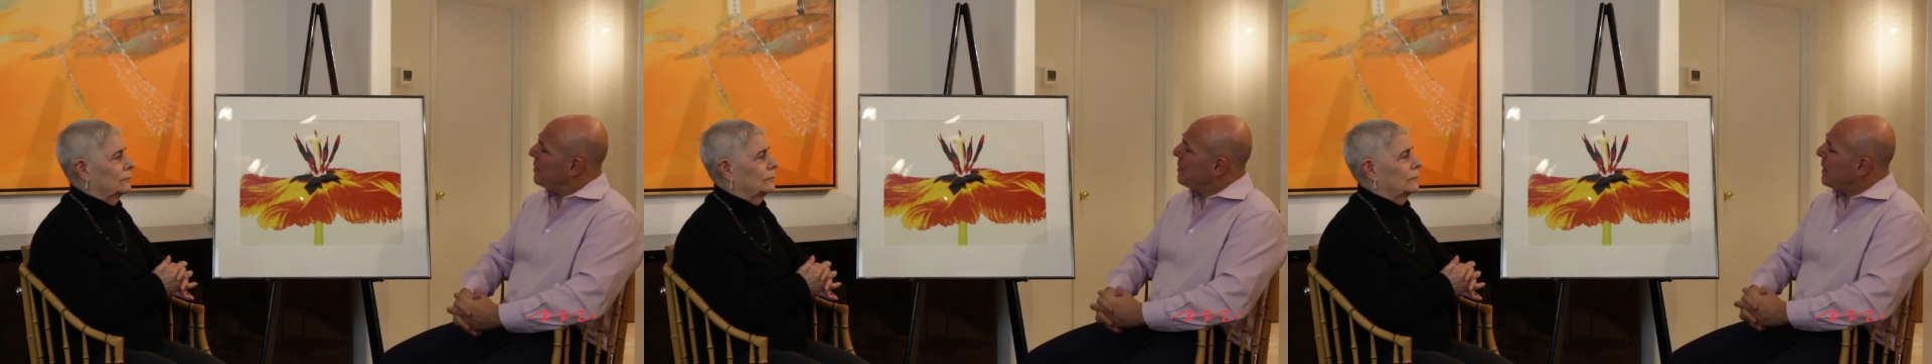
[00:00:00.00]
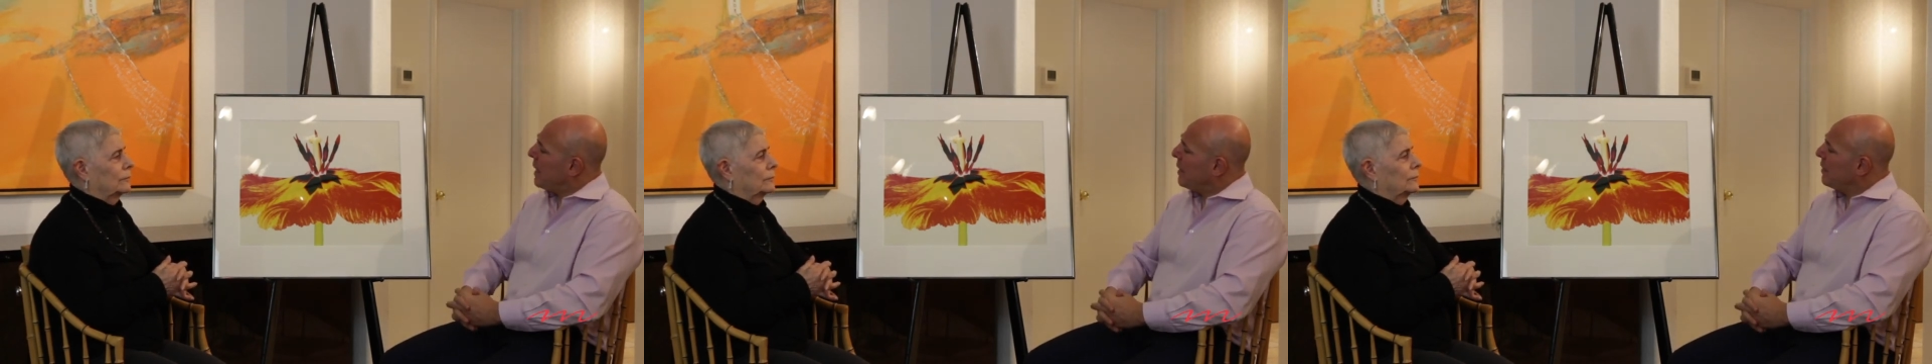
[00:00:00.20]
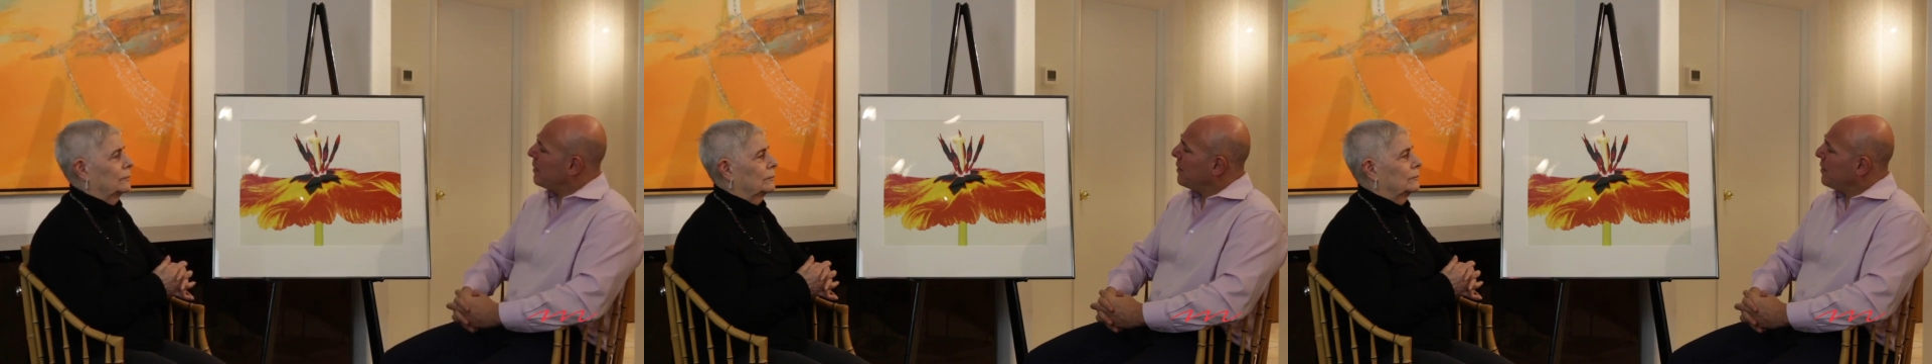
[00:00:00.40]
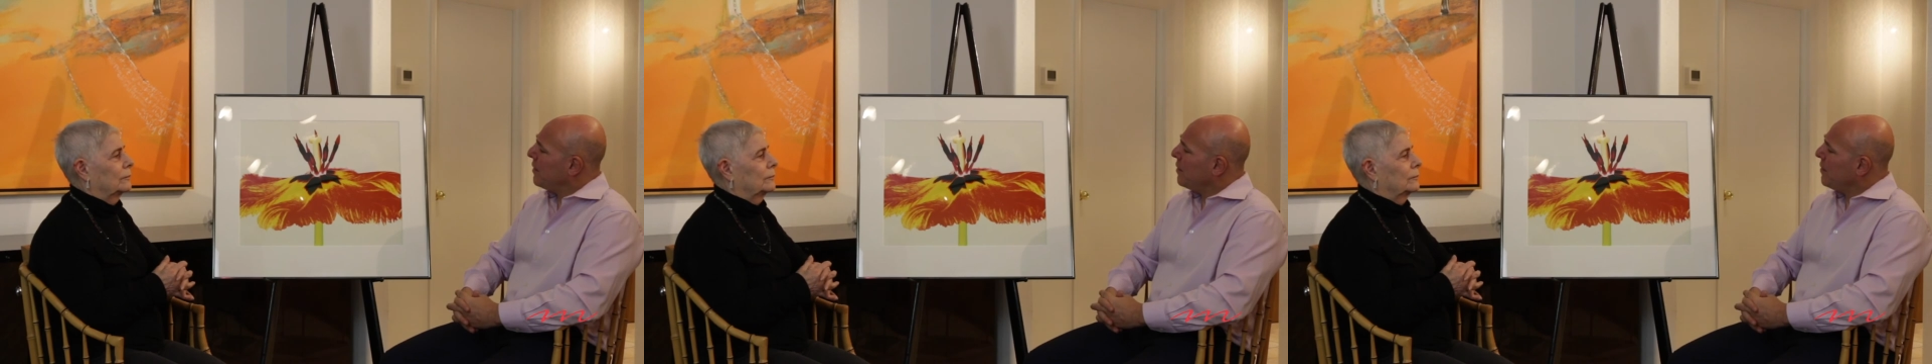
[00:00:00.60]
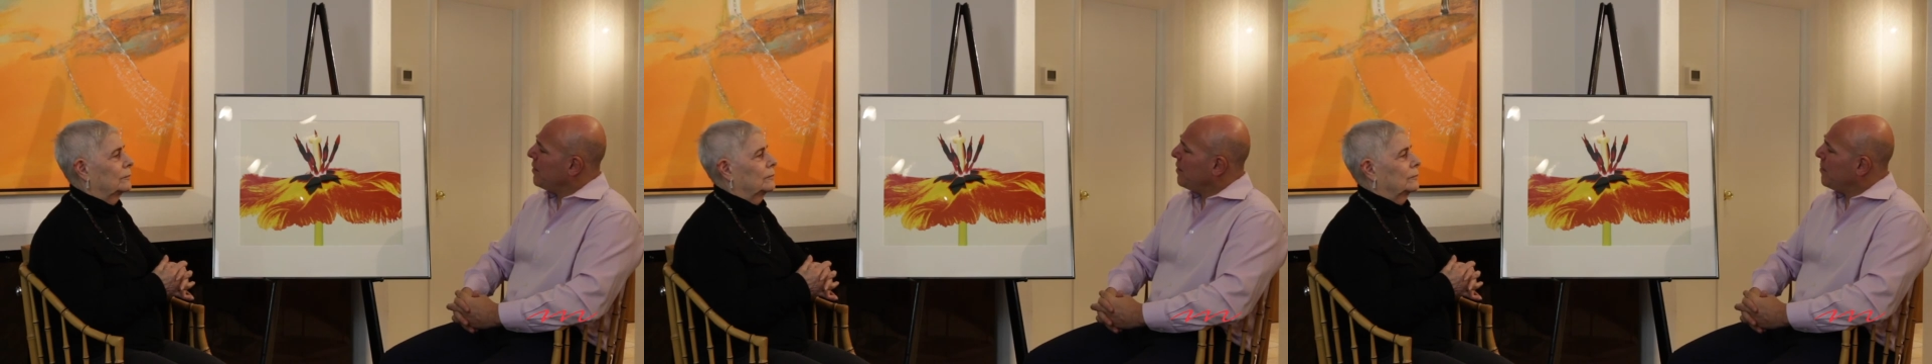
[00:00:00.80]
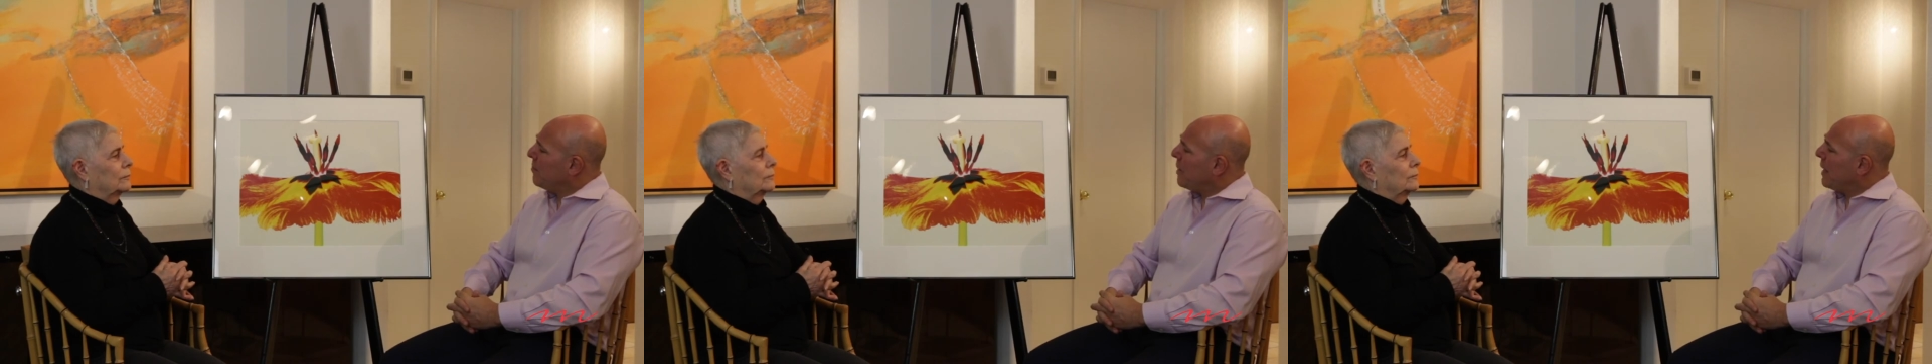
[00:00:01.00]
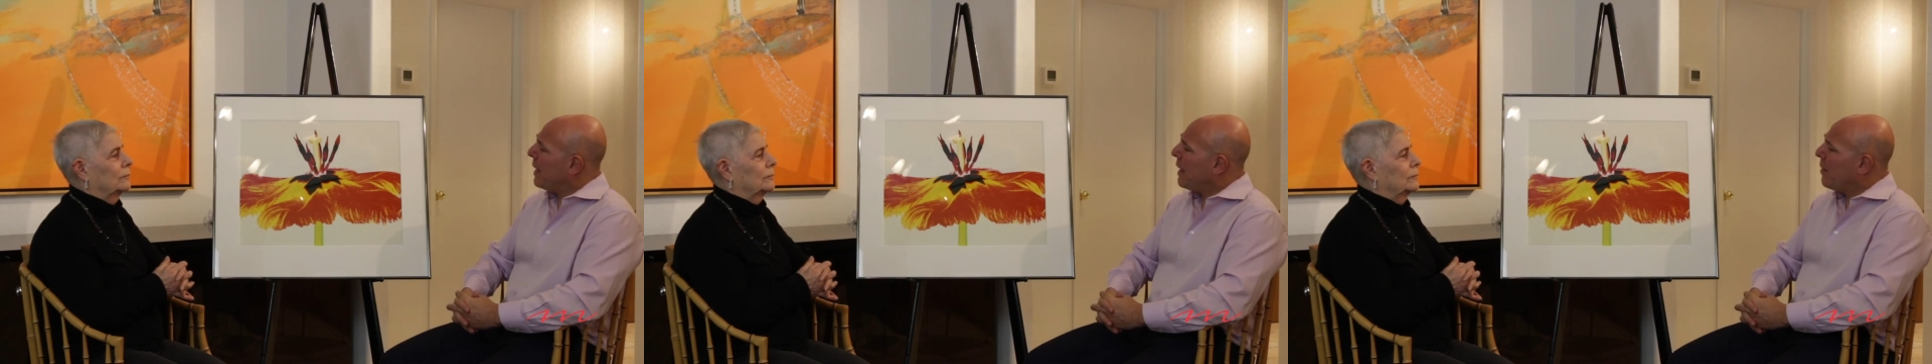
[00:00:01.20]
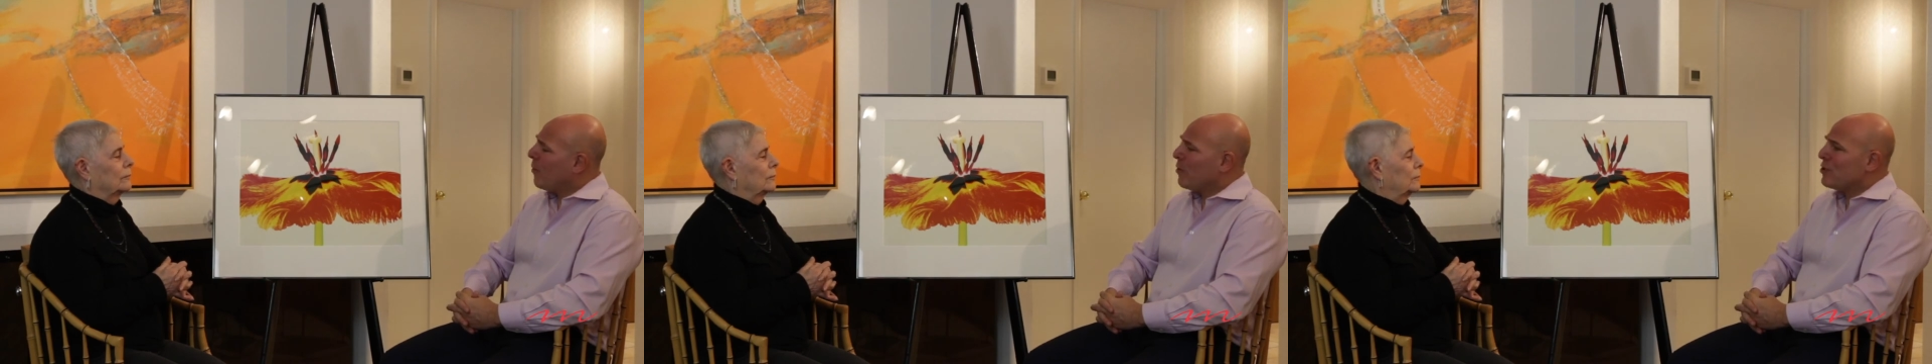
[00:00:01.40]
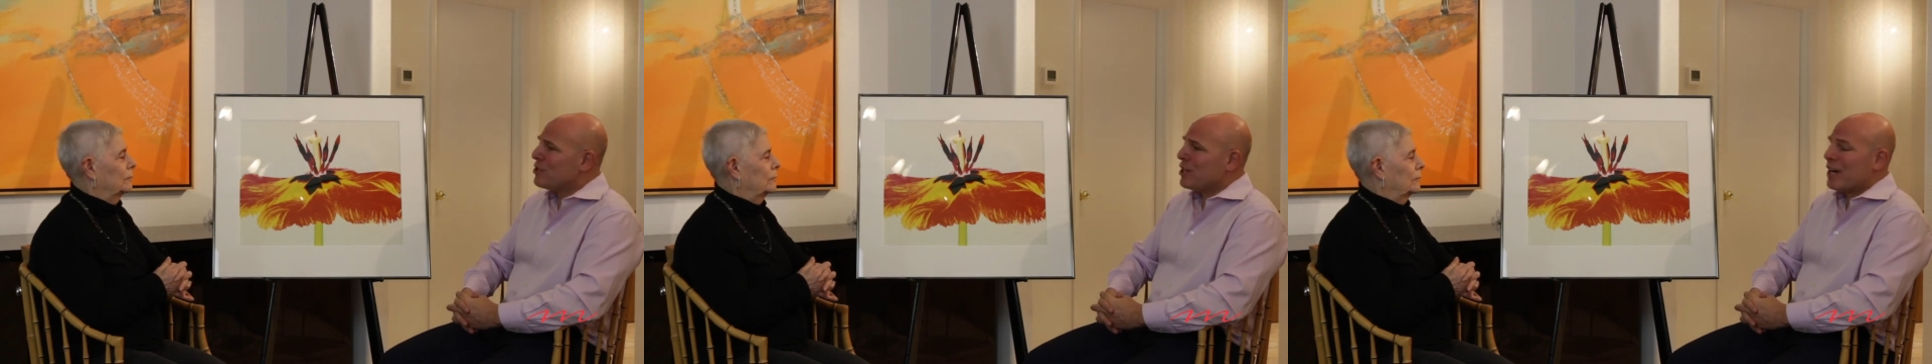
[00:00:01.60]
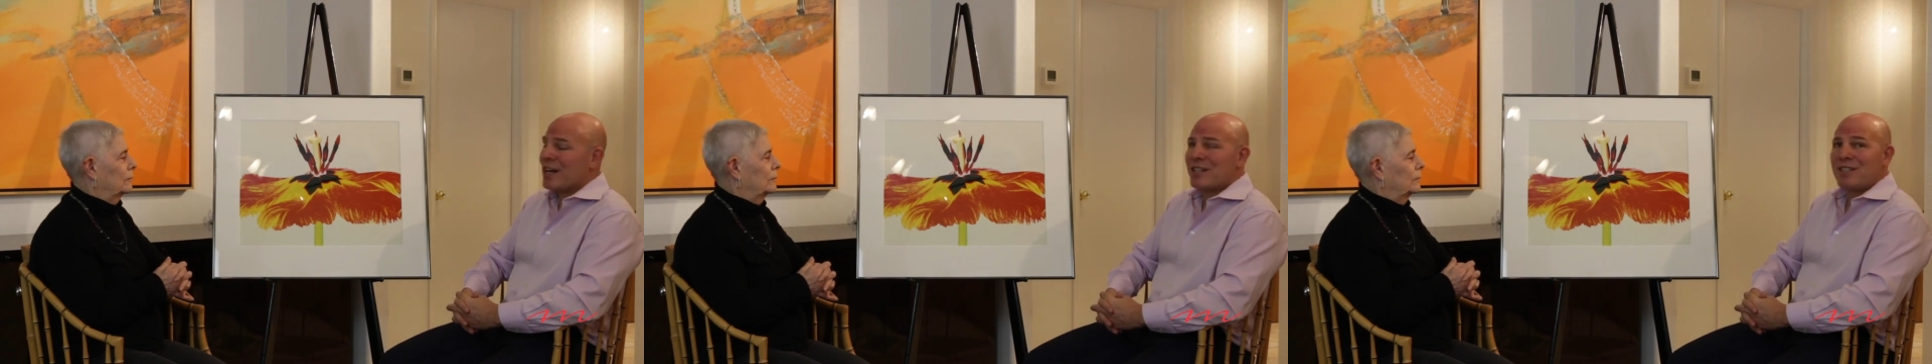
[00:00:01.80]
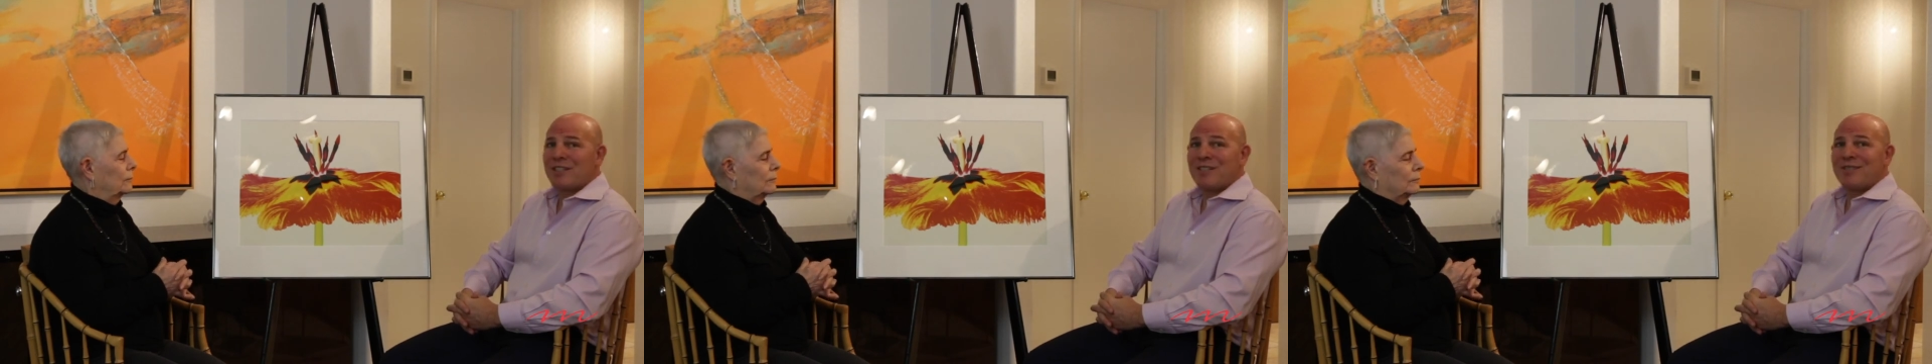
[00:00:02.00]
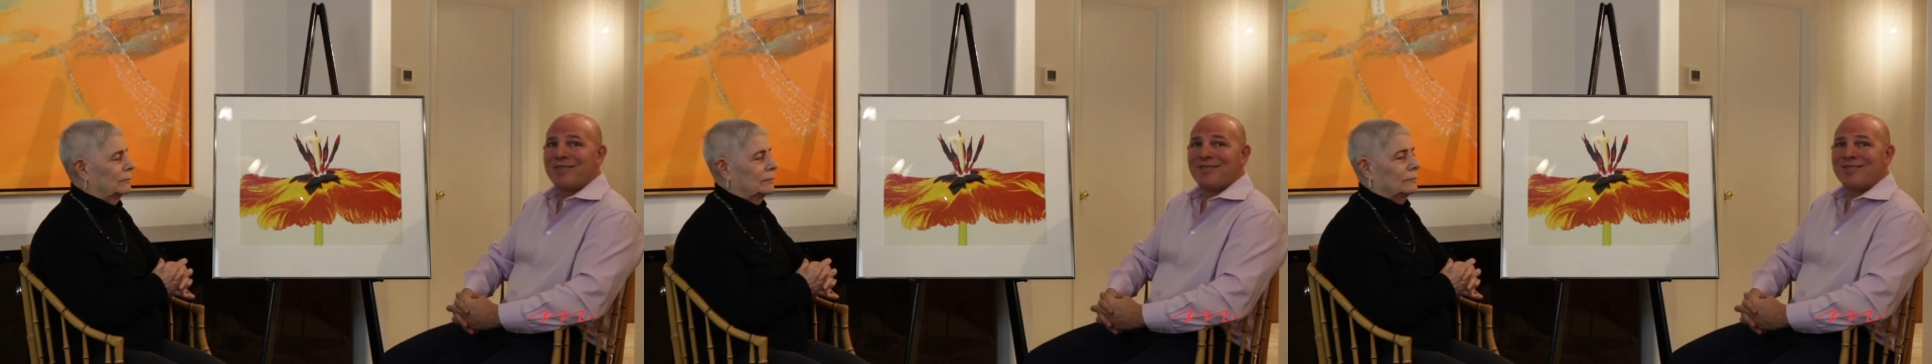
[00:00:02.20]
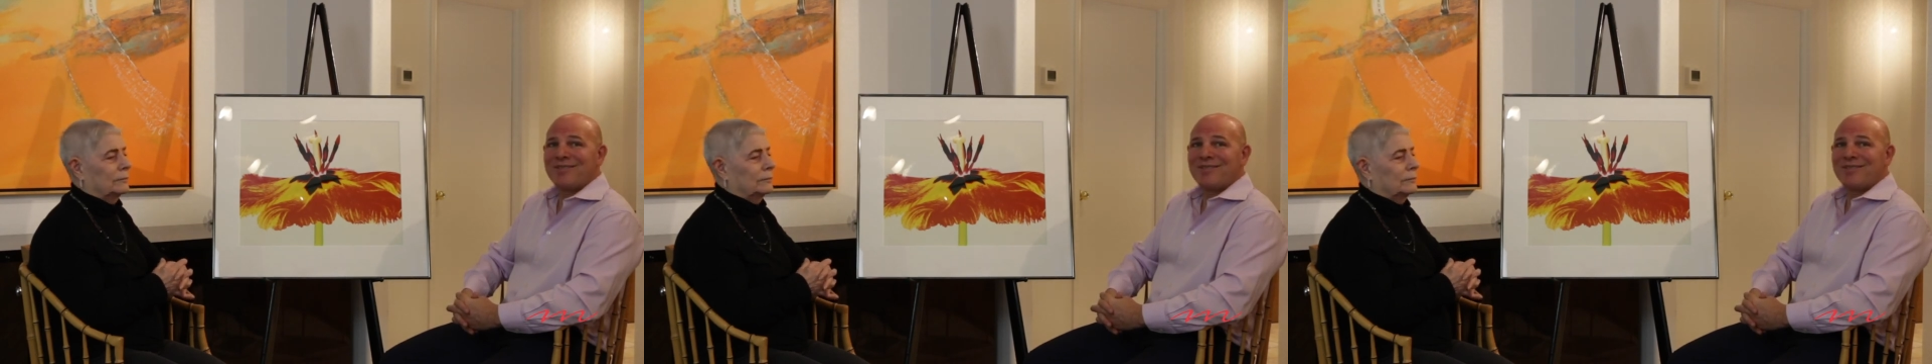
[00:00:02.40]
Botanica by Howard Schatz.